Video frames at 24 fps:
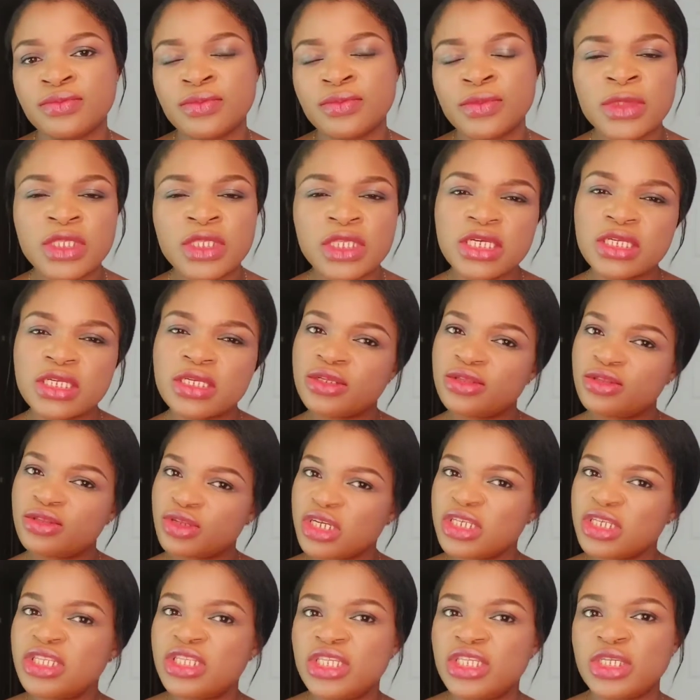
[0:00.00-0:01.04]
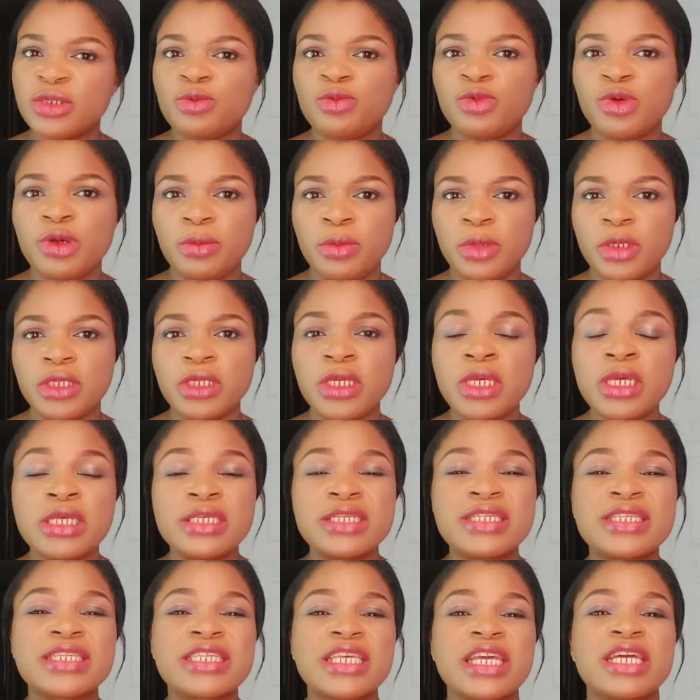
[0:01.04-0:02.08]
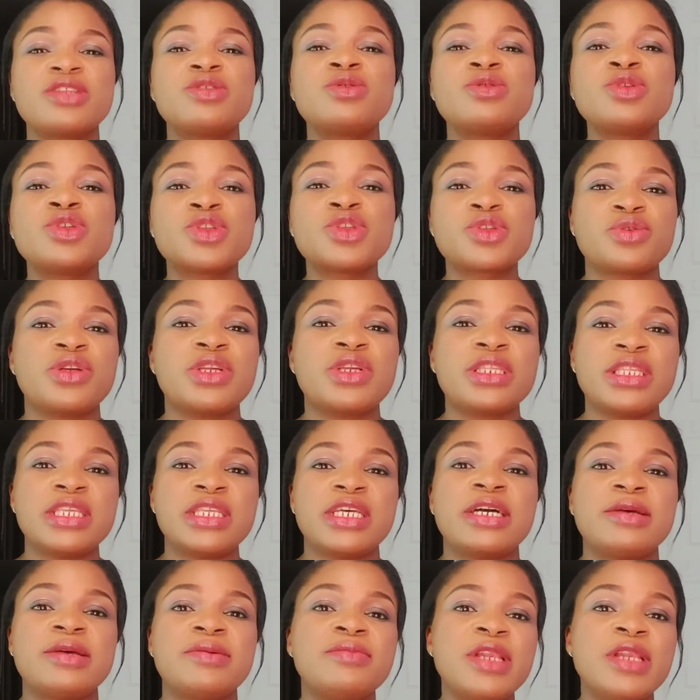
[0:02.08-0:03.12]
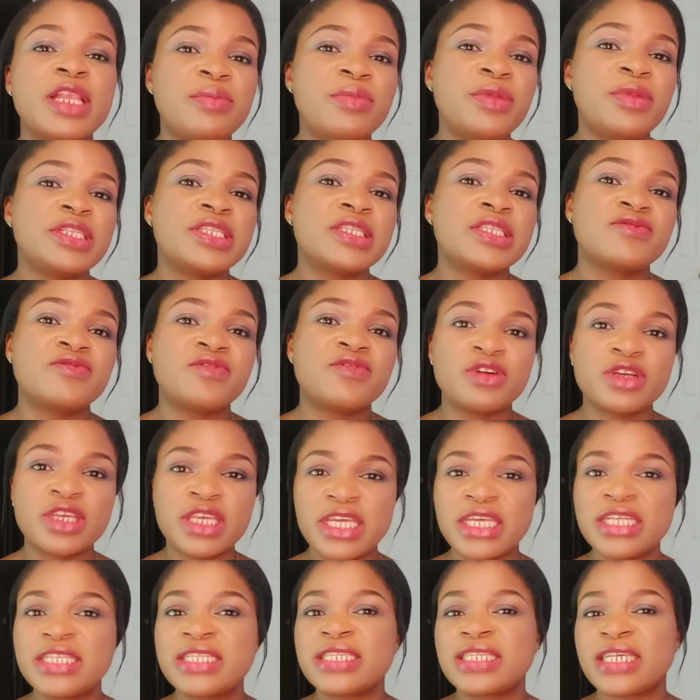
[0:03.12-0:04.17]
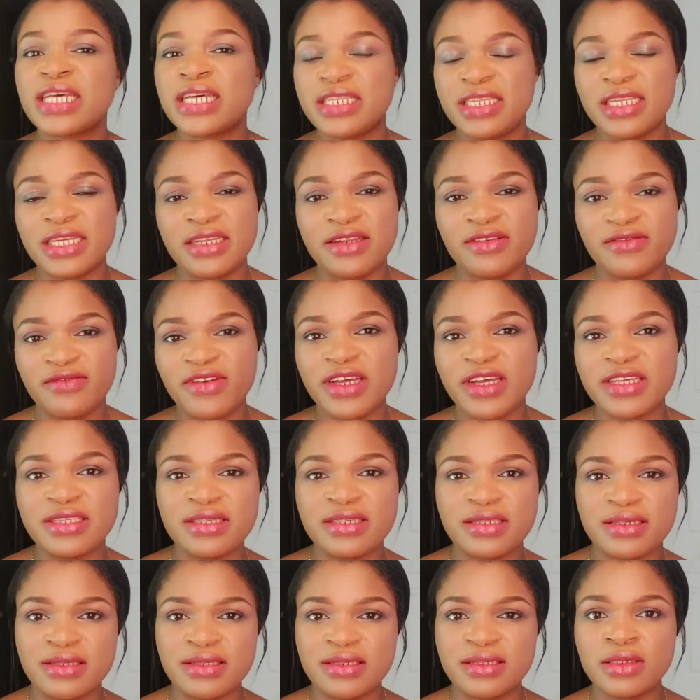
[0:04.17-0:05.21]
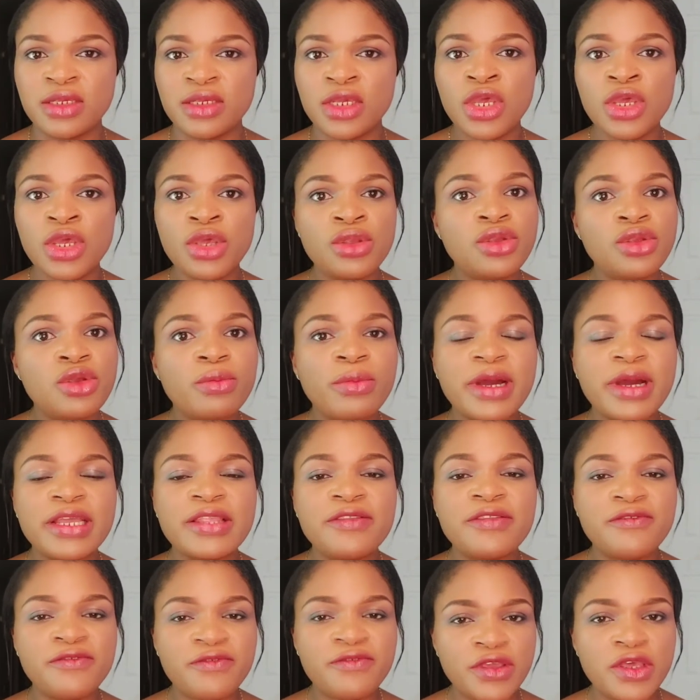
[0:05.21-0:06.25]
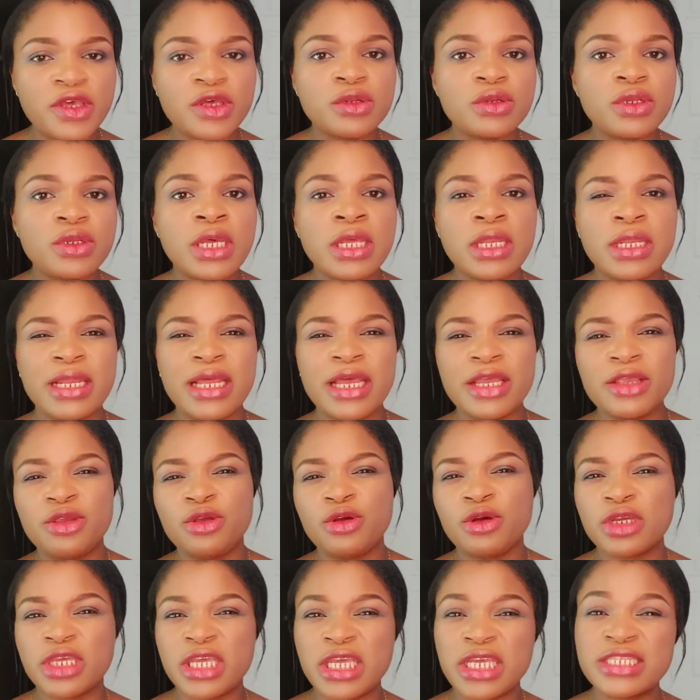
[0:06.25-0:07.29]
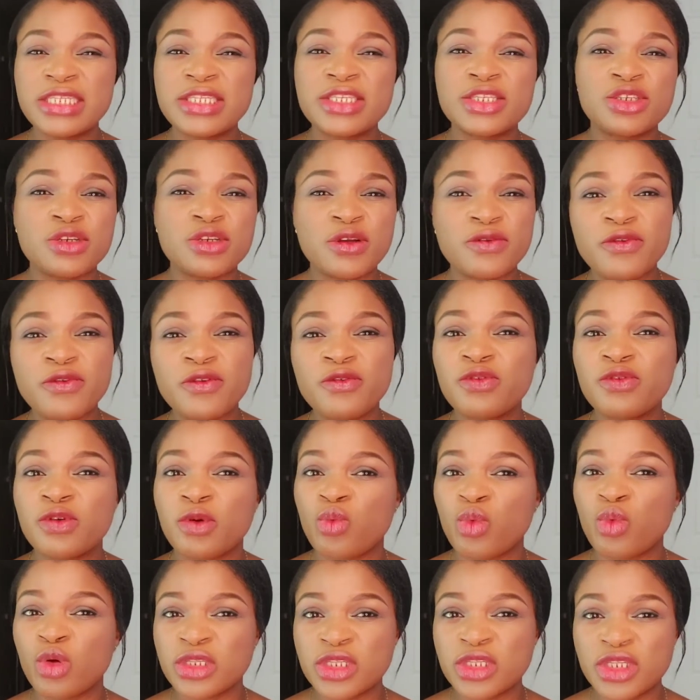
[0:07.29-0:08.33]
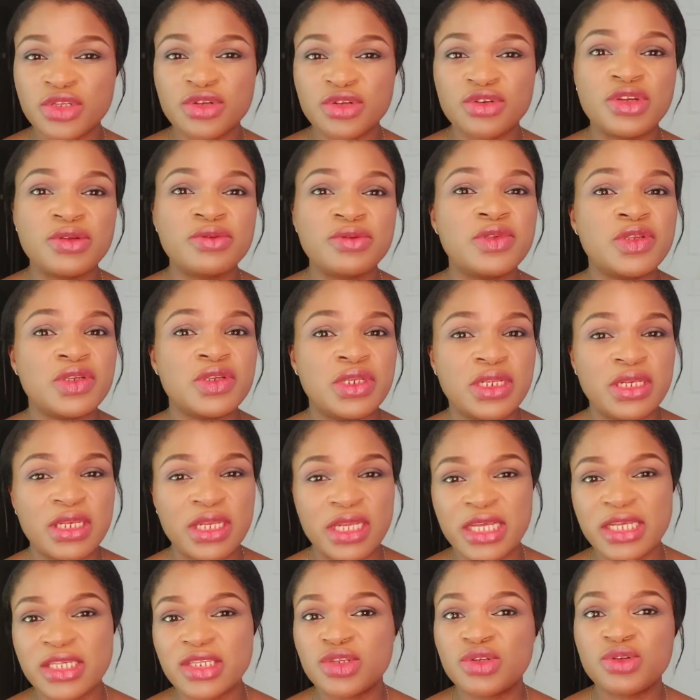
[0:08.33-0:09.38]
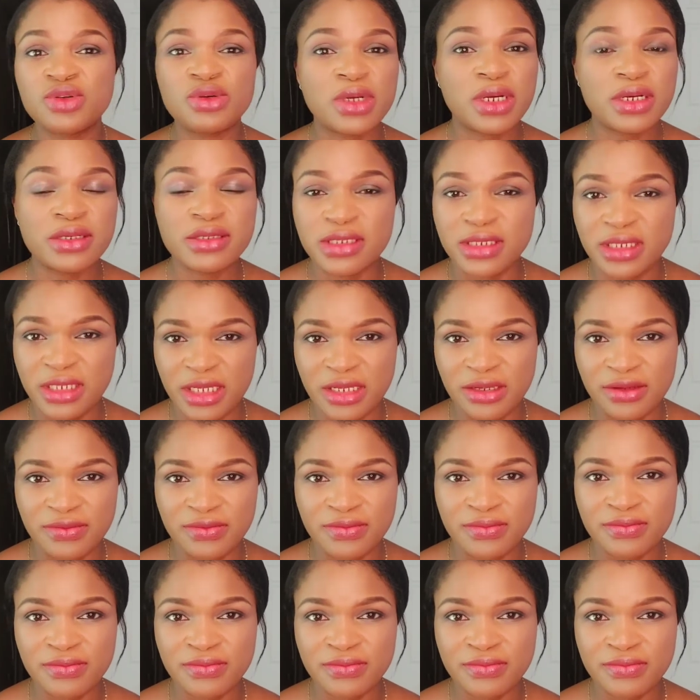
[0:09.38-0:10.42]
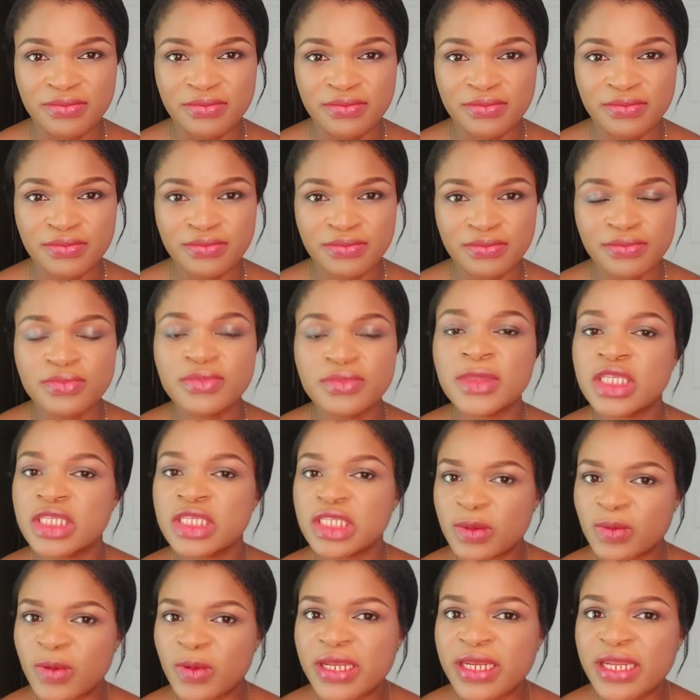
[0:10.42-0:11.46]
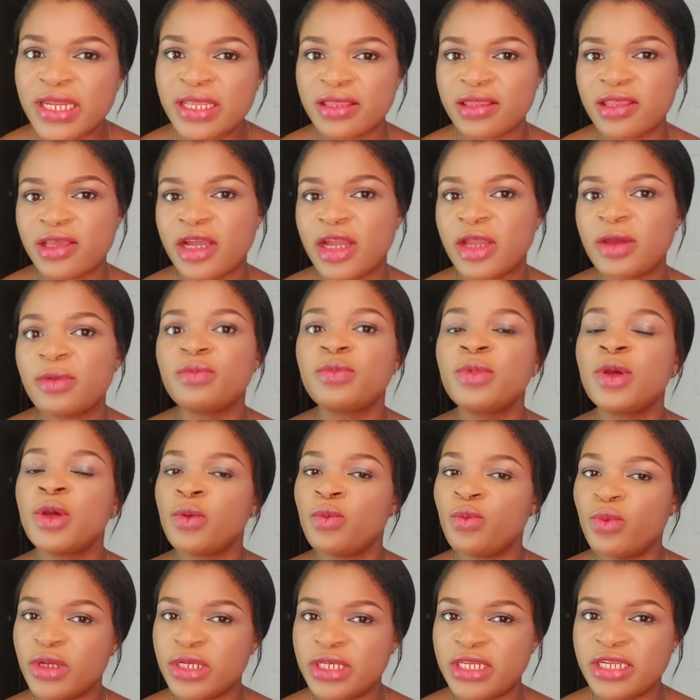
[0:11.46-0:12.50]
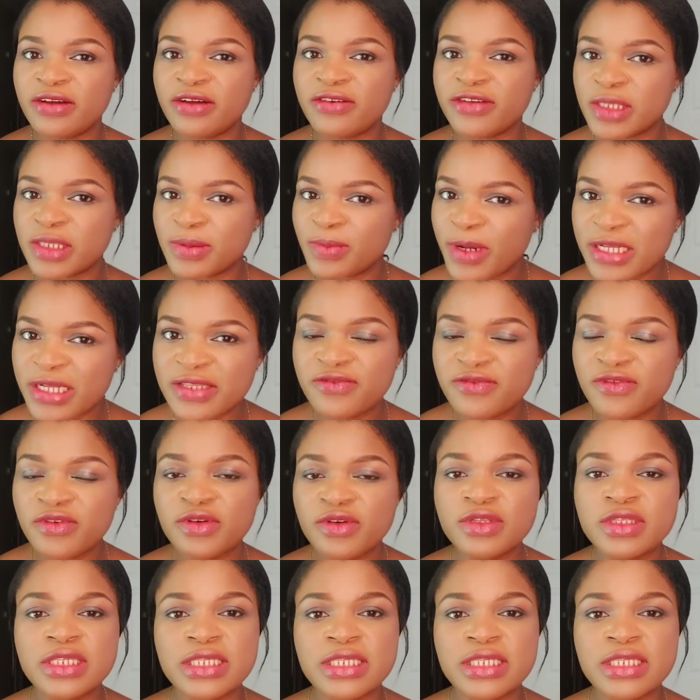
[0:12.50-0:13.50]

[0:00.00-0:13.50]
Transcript: Then the third tip would be schedule screen time limits for kids and their devices. You might feel like your kids shuffle from one screen to the next throughout the day. Spending time with their smartphones,